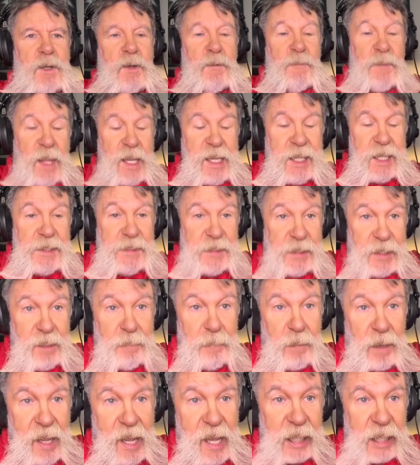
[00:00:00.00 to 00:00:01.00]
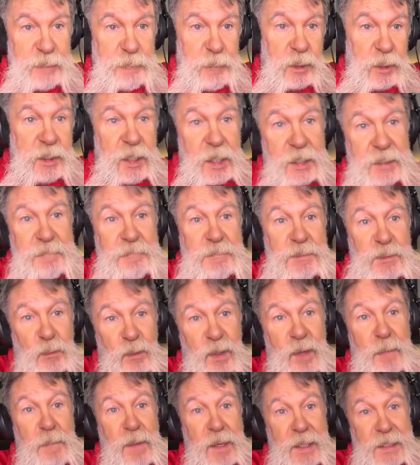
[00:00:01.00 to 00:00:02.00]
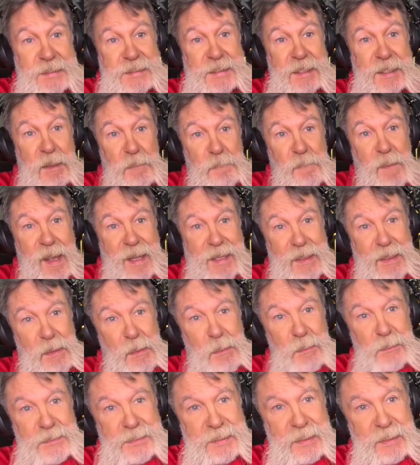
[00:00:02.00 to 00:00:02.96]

Oh, they can dim lights, but it takes them 20 minutes to come back on.